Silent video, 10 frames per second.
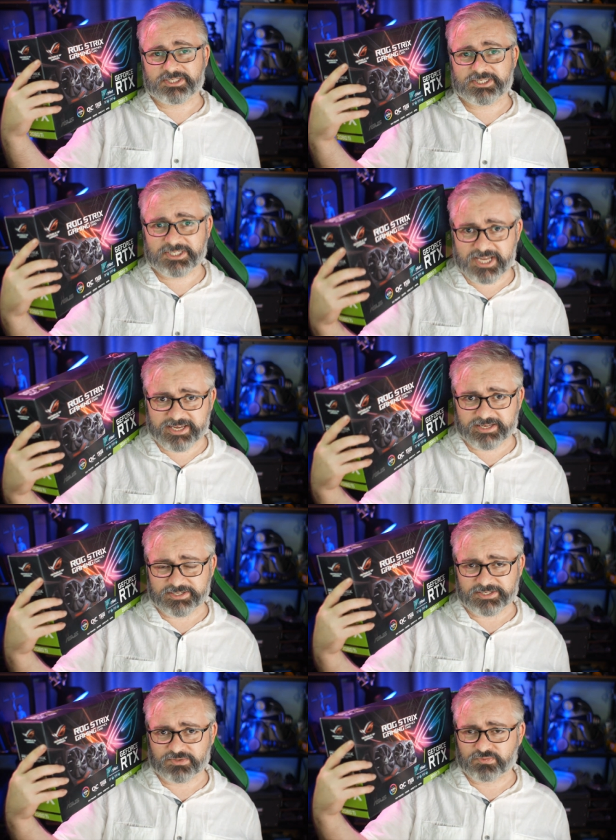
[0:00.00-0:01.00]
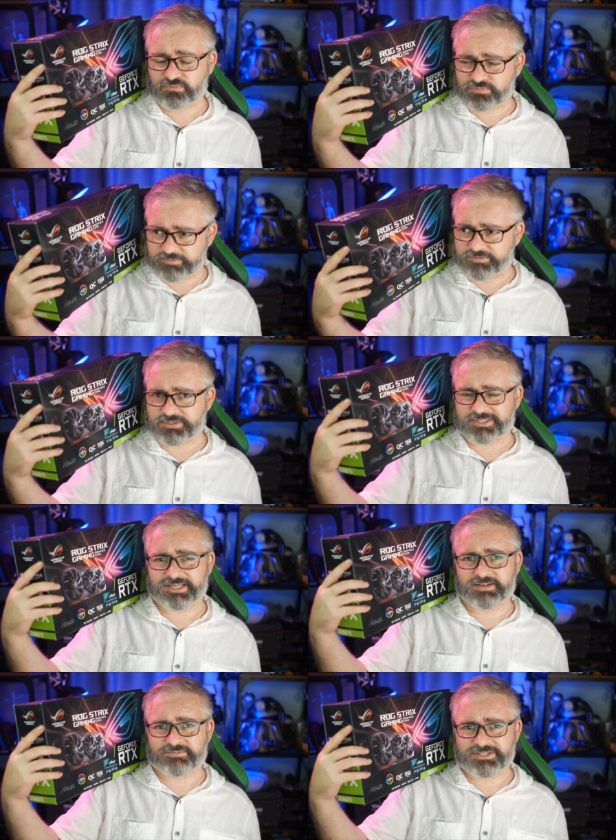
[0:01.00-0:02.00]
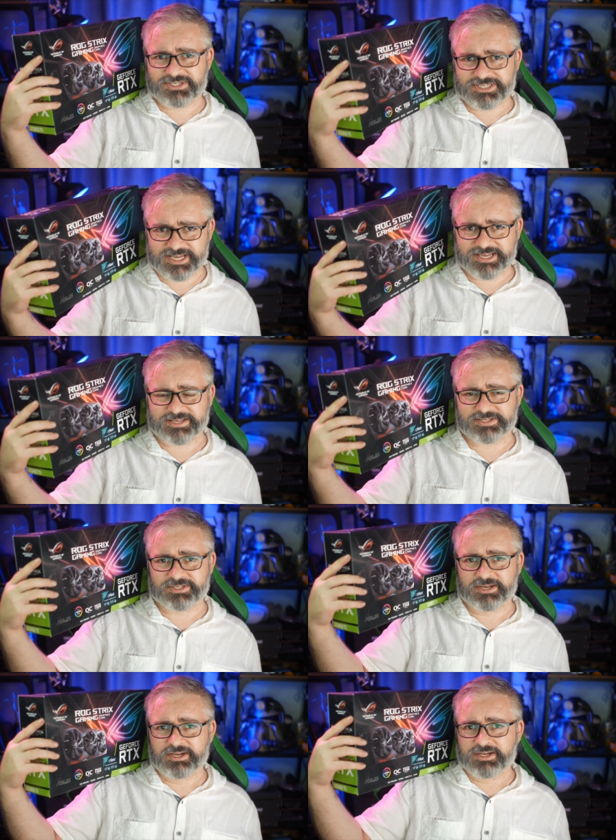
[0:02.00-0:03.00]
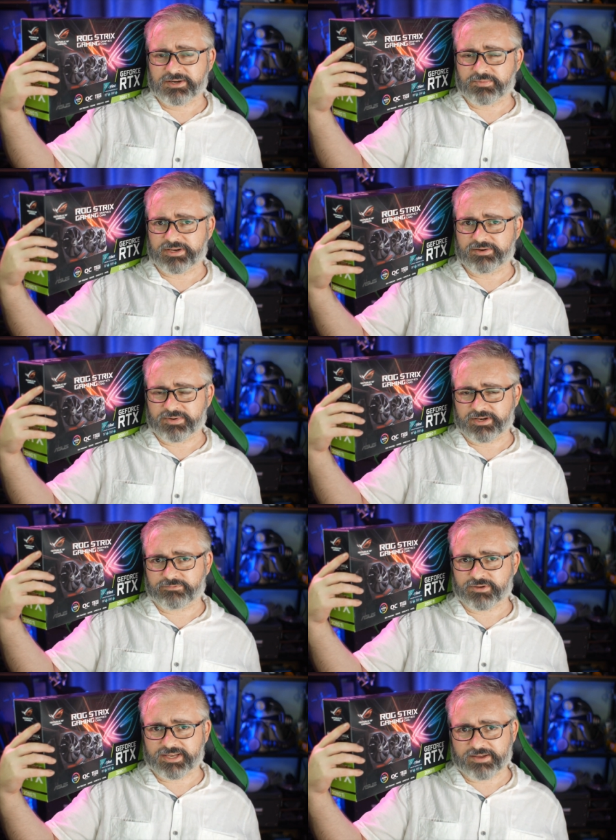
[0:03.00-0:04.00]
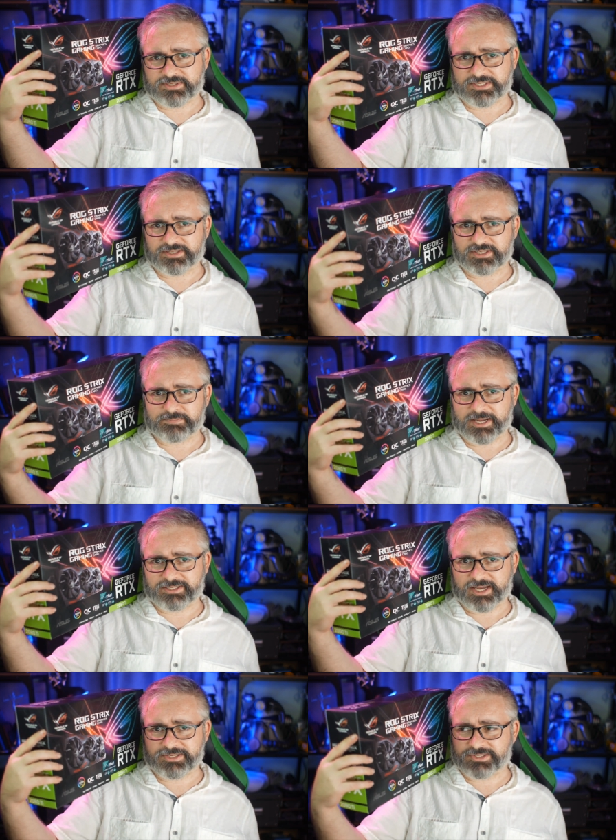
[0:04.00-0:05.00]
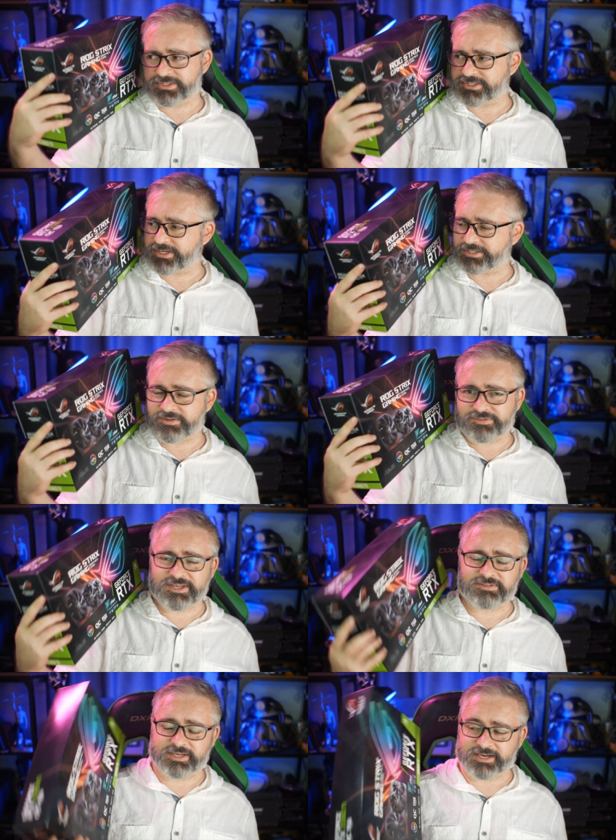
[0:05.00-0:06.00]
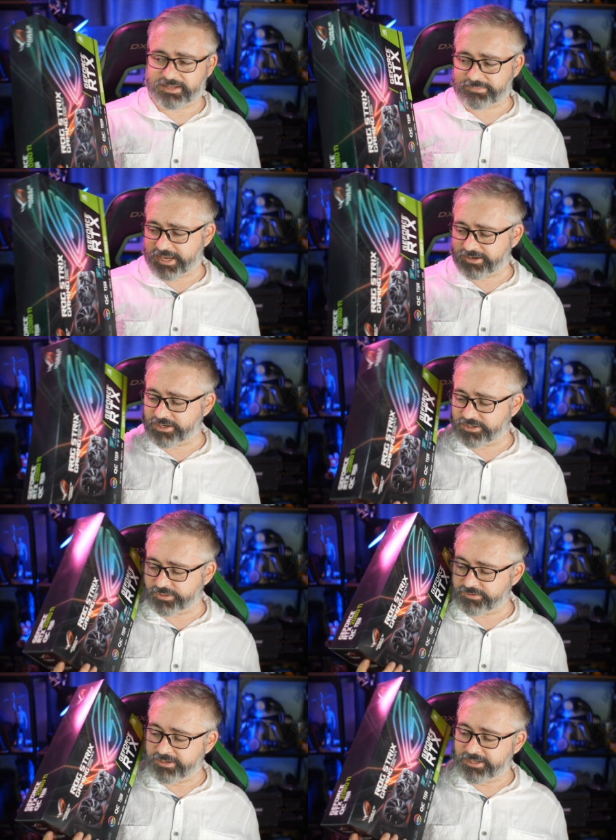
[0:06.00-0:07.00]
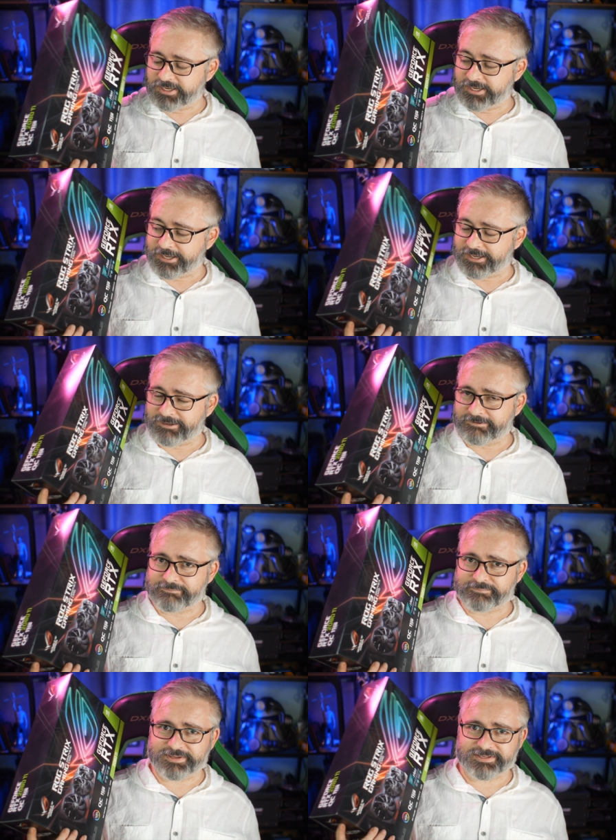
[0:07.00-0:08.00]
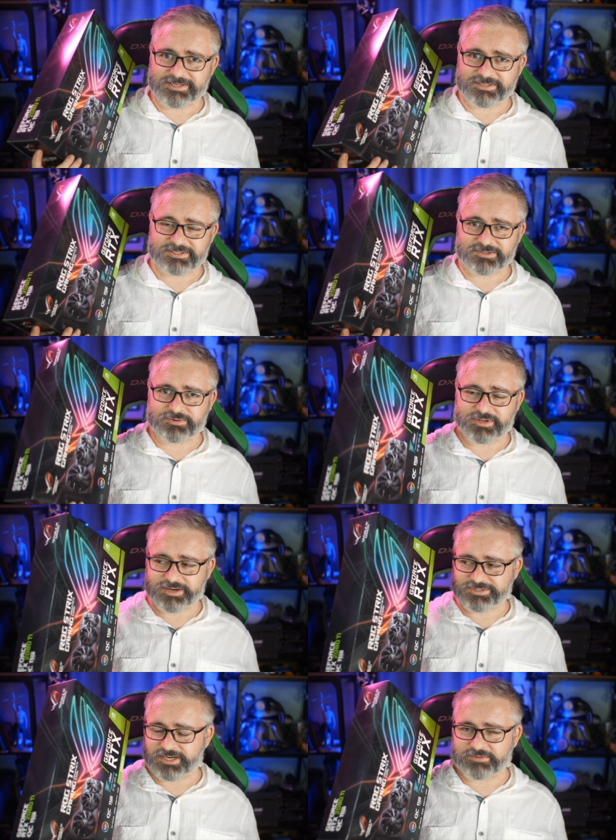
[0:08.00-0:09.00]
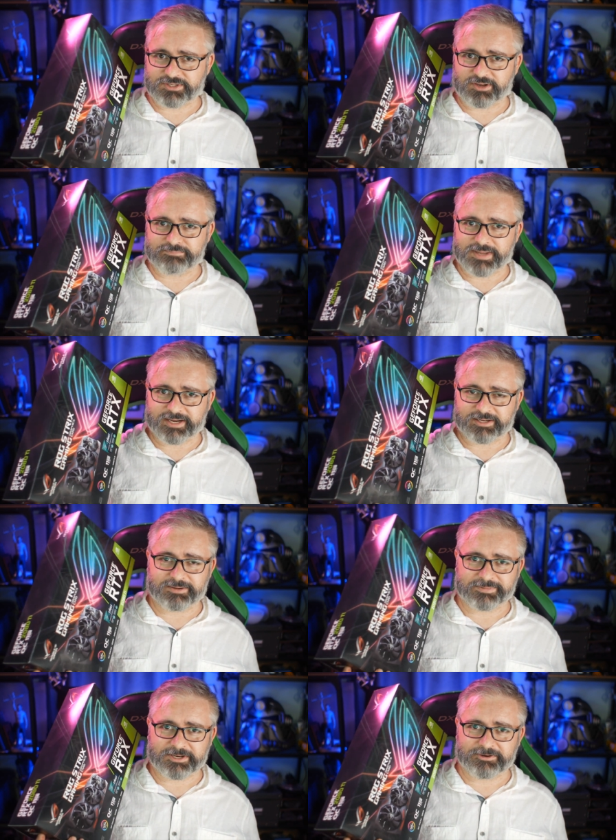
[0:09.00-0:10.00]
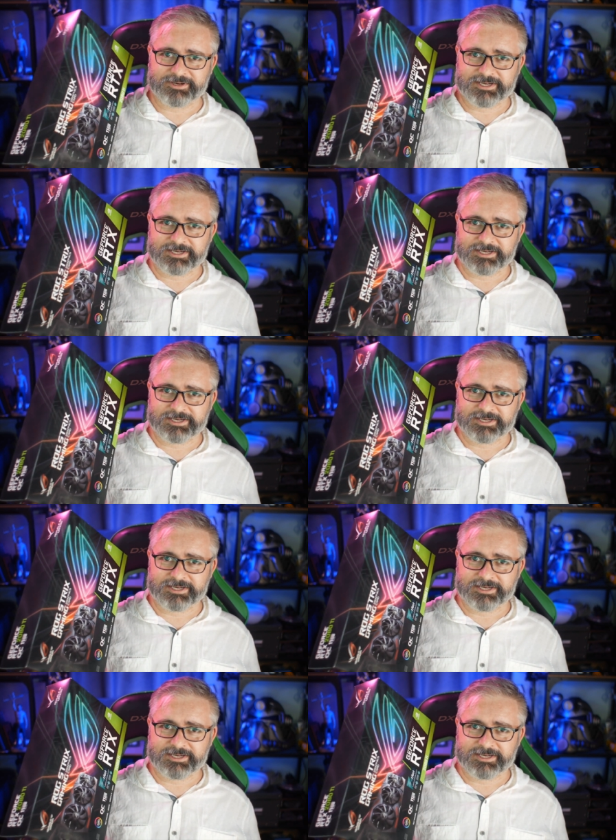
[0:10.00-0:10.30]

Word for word: tears, rivers of tears, when, when I finally have to send this back to Asus. I don't think they're going to let me hang on to it, uh, but yes, sooner or later it's going to have to go back, and I'm going to